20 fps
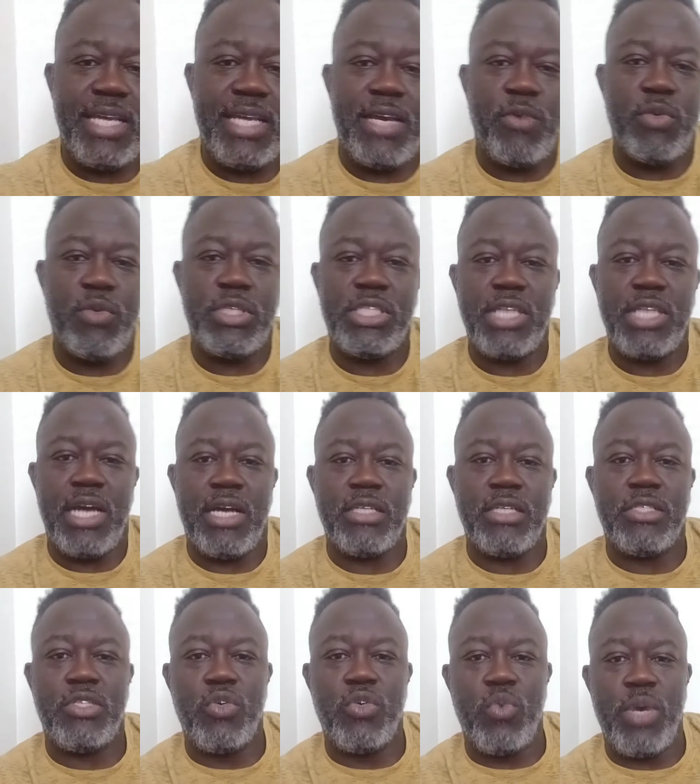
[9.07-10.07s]
there, what y'all
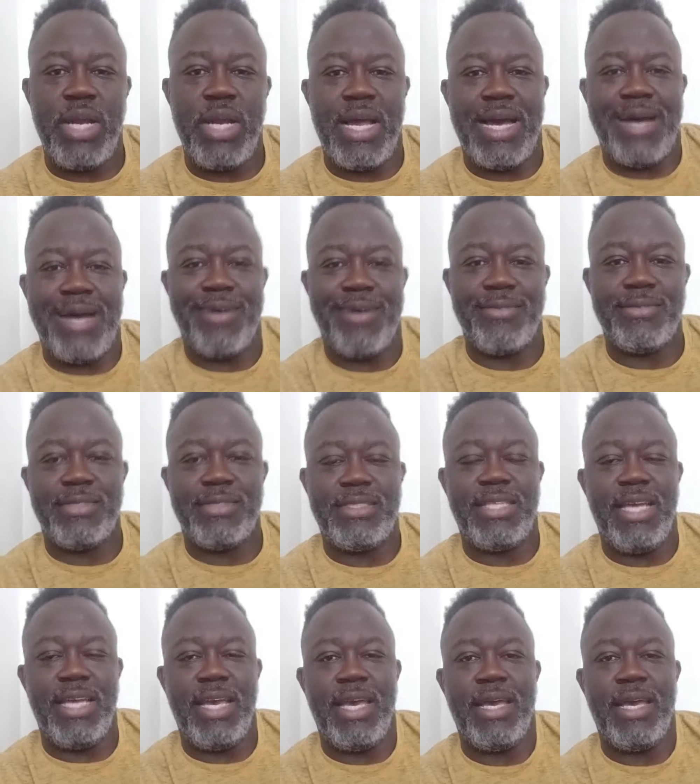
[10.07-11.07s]
doing out
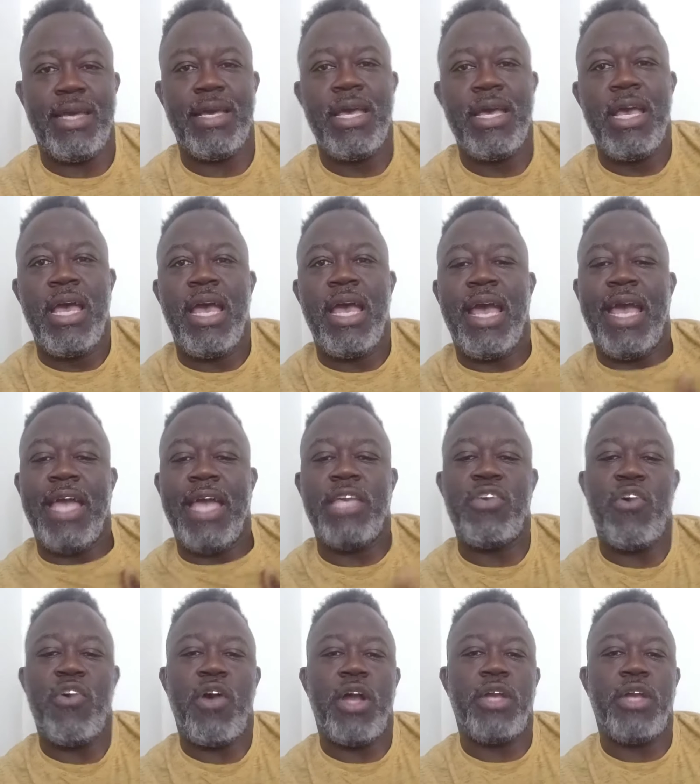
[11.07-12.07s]
there? Hey,
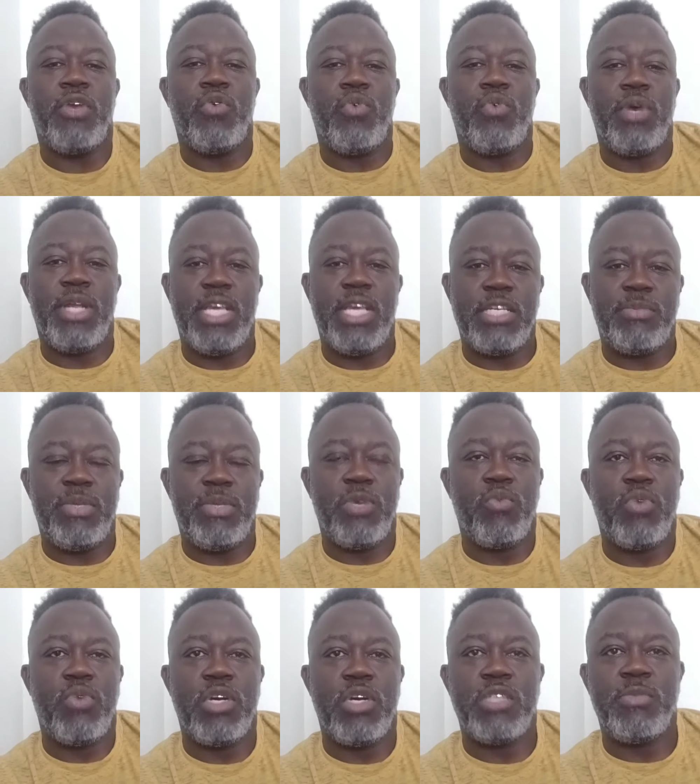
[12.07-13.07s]
y'all already know who it is. B
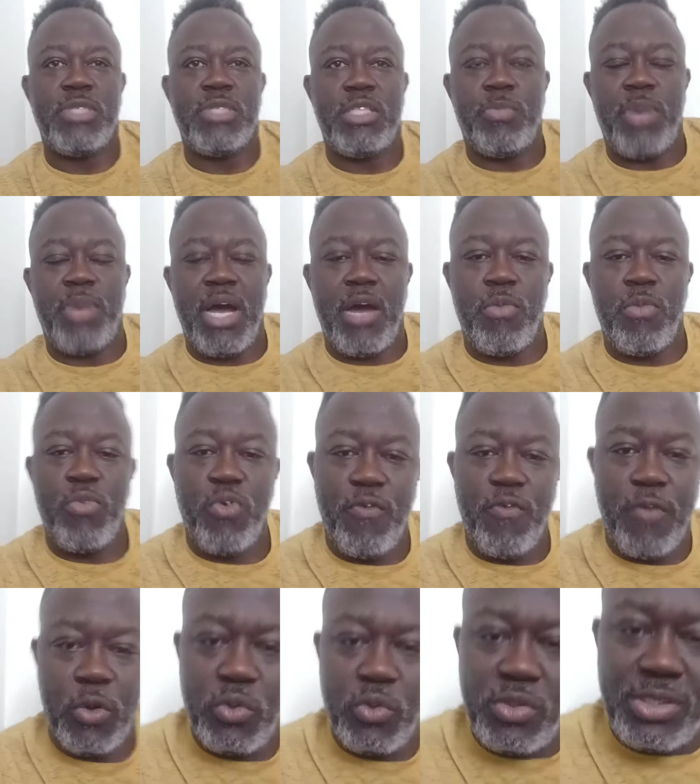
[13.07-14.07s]
Woods, Mr. Power
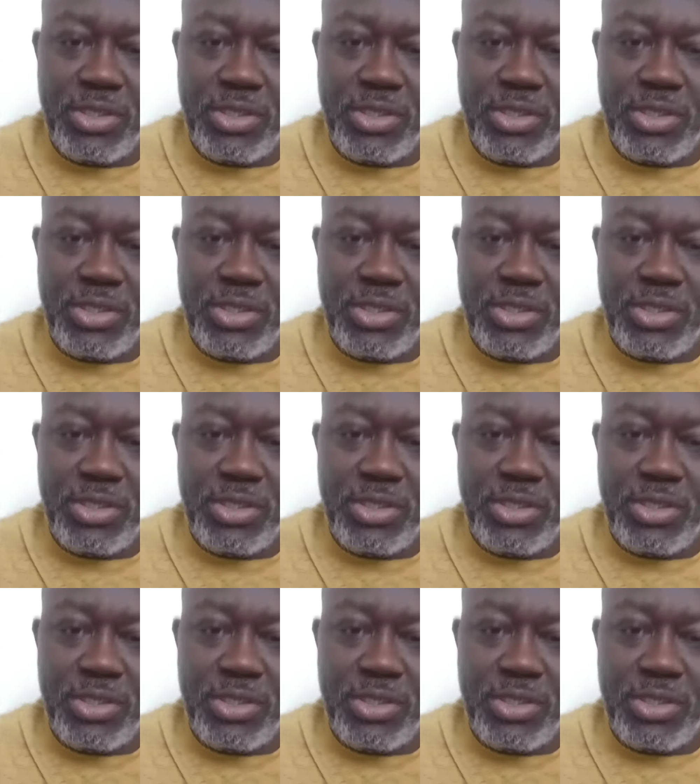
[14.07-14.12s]
Move